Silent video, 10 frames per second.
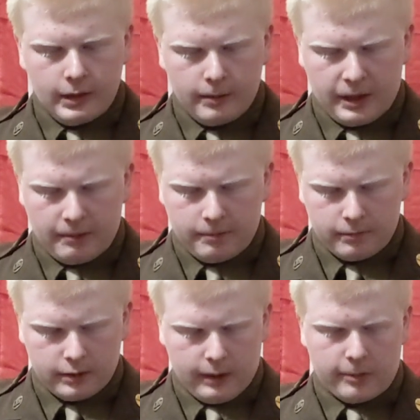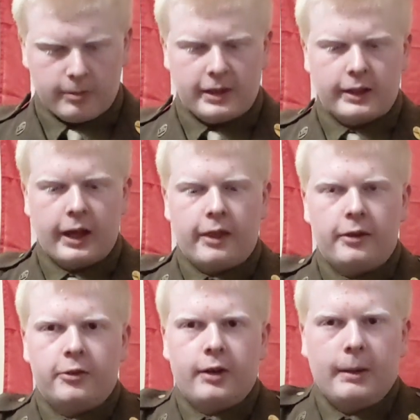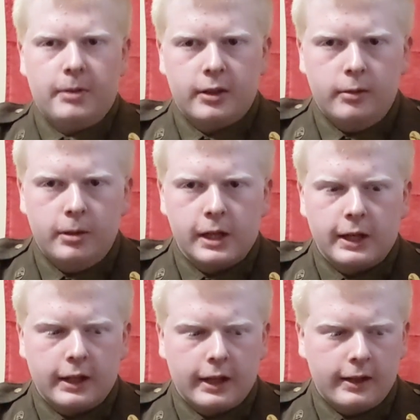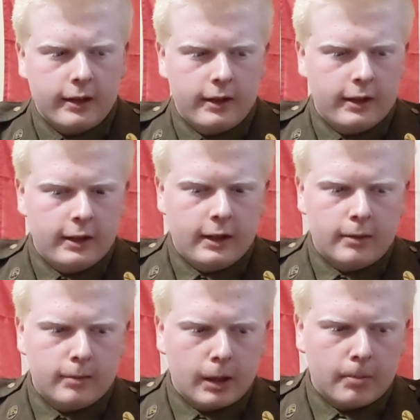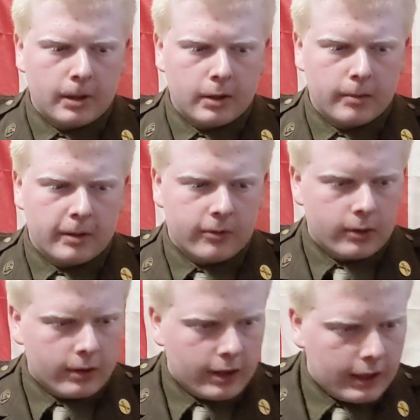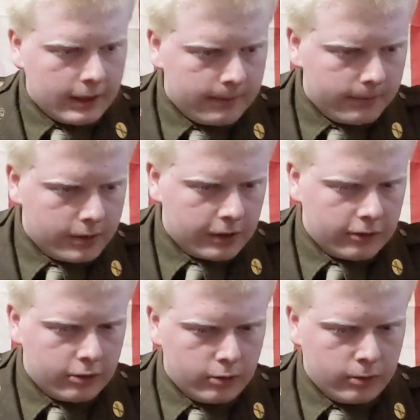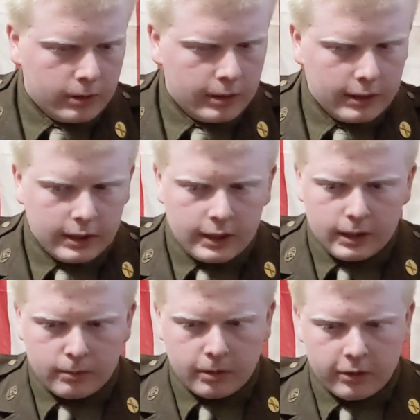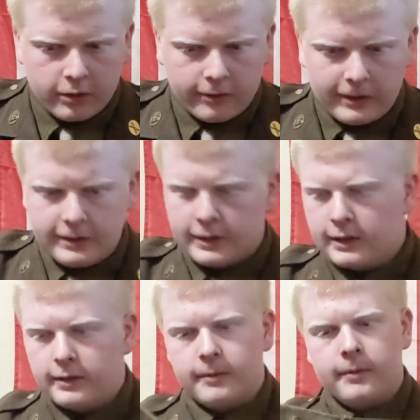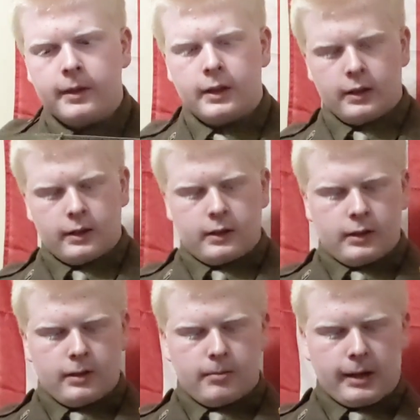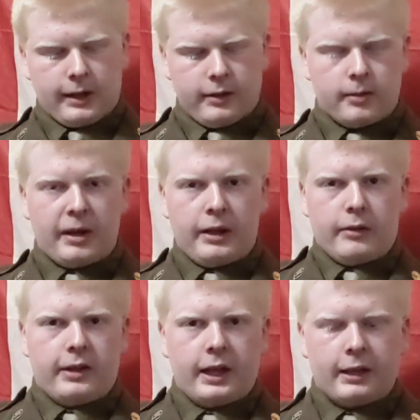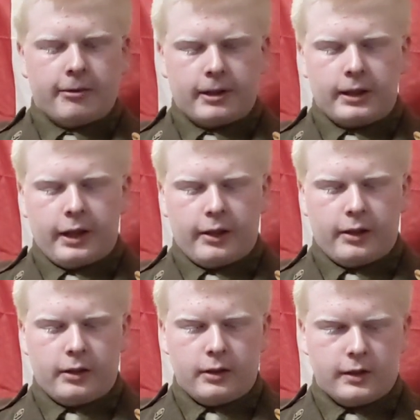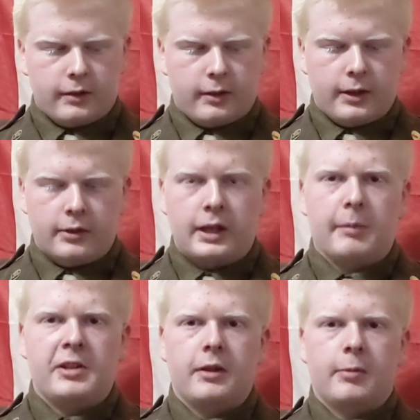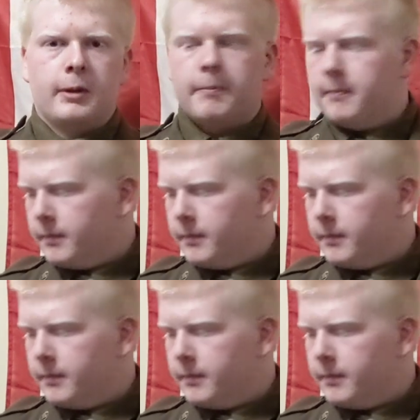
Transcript: But comes with the leather strap too, which I'd like. Probably put a little bit of oil on it just to preserve it. But I still might use the at the front leather just so I don't damage this one.